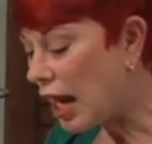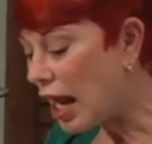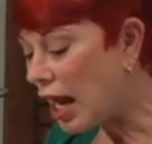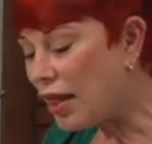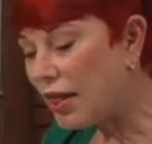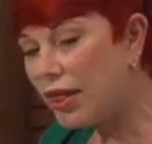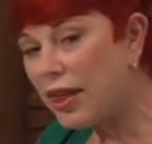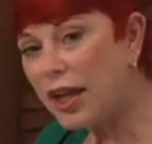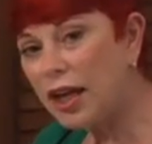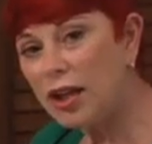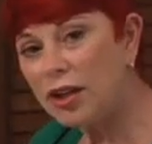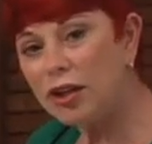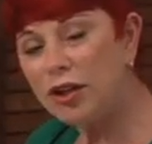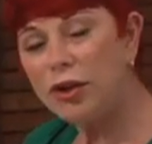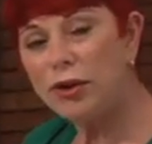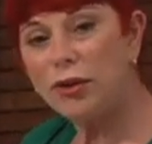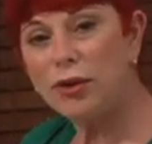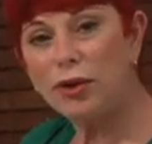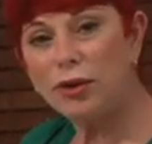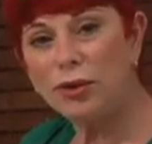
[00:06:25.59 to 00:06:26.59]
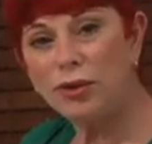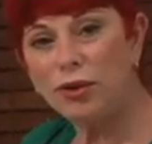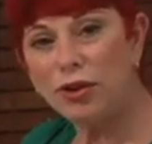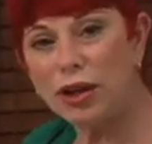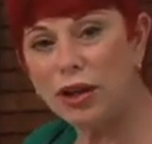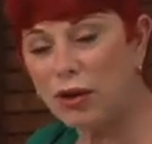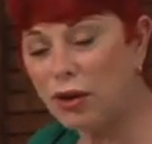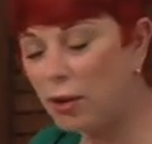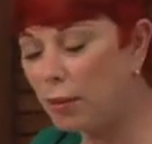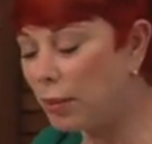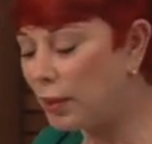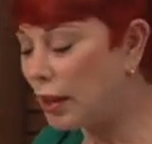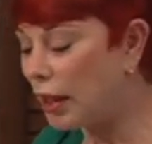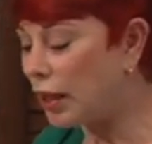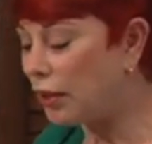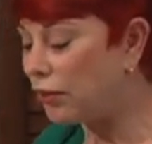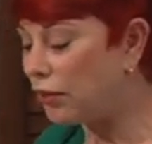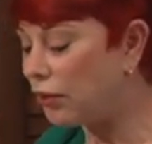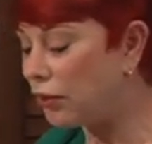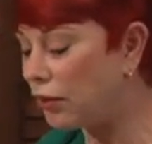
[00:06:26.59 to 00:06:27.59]
and then you use the
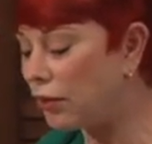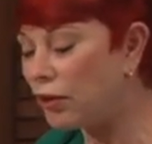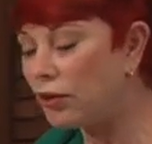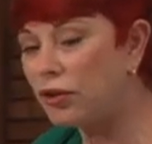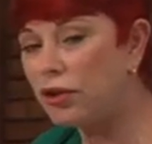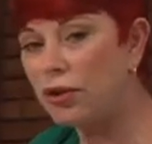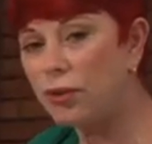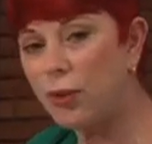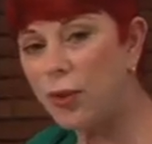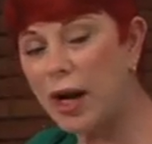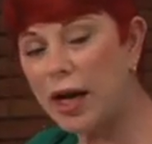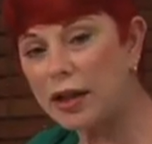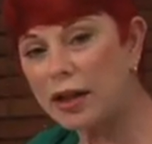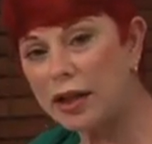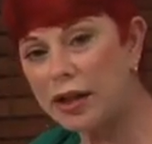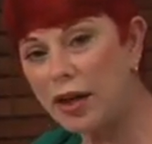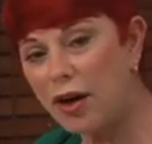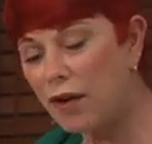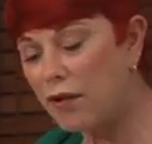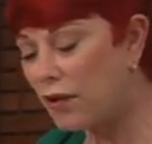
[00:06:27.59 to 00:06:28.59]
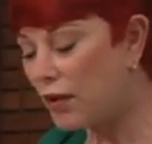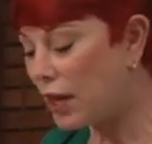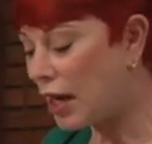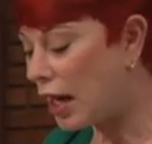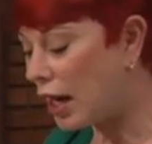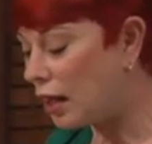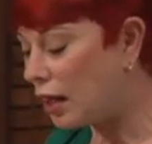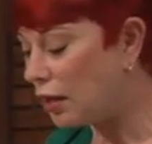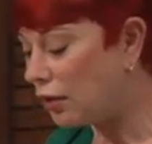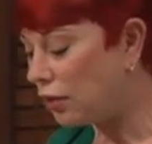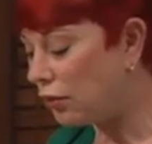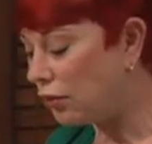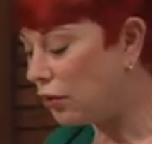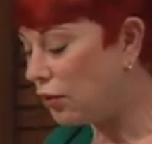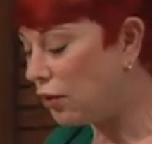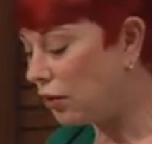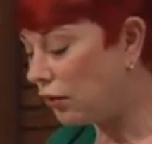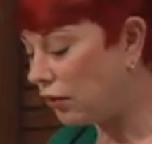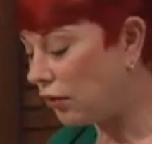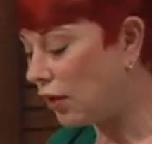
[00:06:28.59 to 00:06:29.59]
herbalizer directly over that. And you
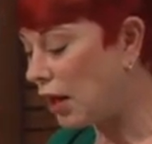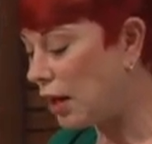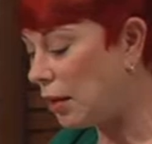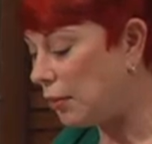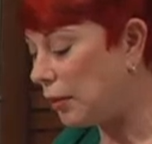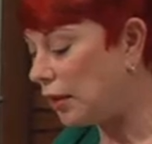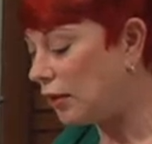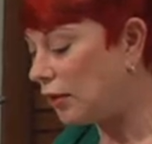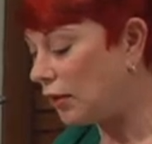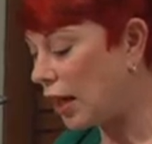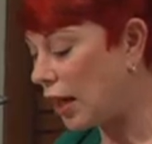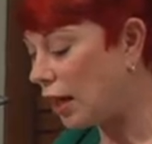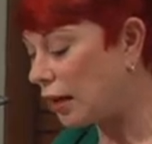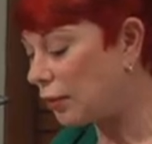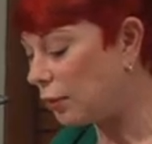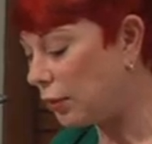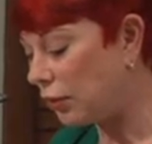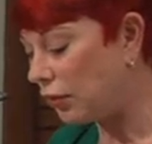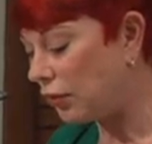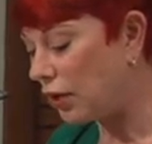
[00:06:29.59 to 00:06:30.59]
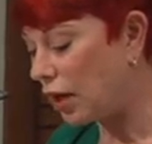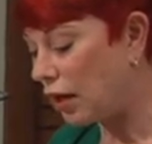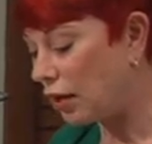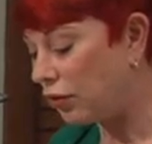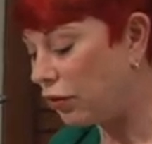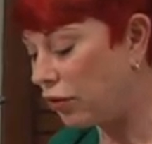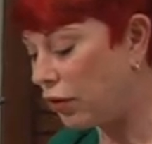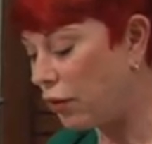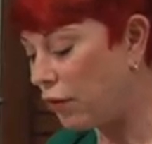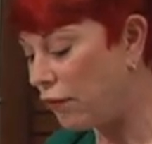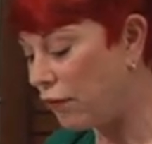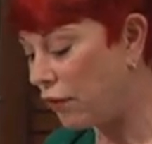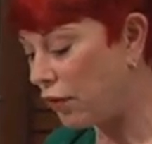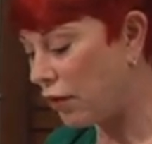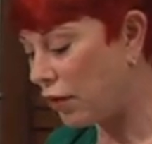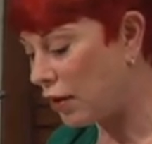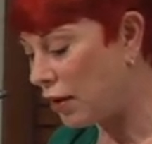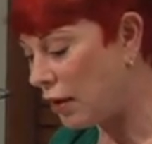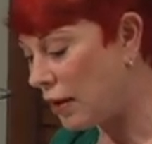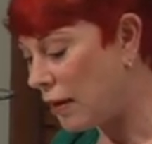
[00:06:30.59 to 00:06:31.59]
do the same exact massage
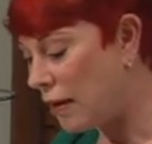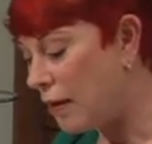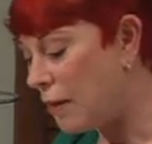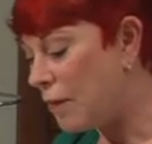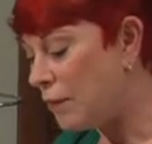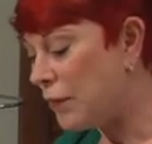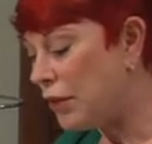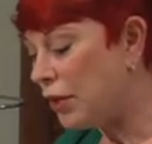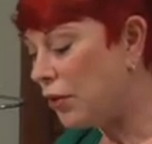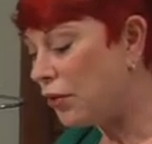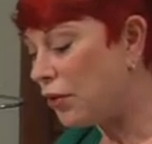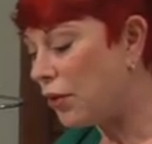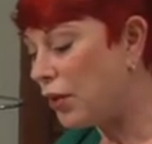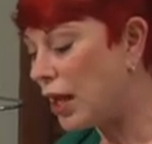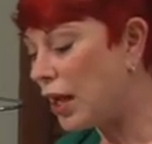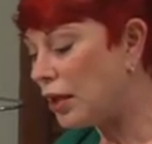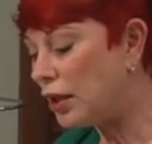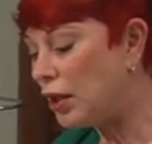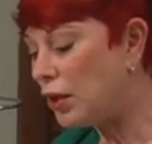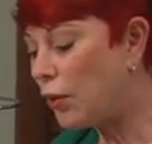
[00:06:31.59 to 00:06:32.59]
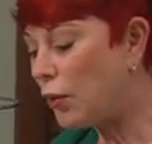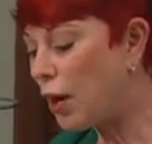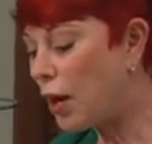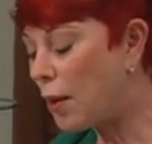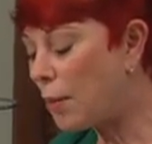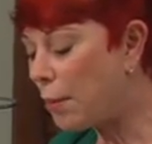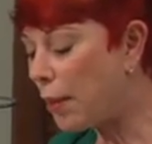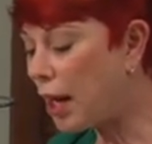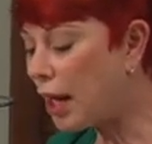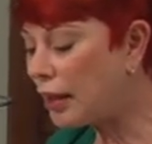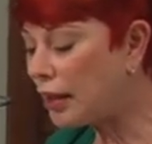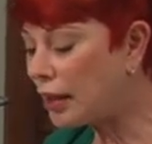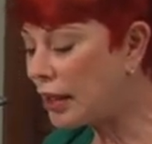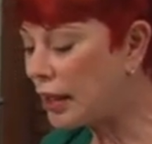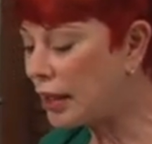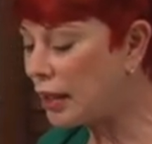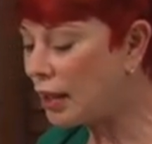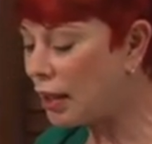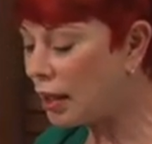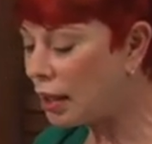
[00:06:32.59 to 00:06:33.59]
over so that you are
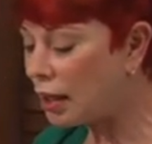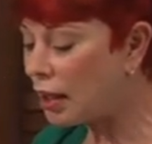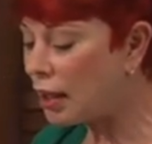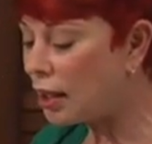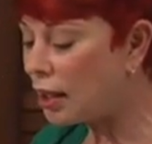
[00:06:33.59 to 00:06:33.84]
bonding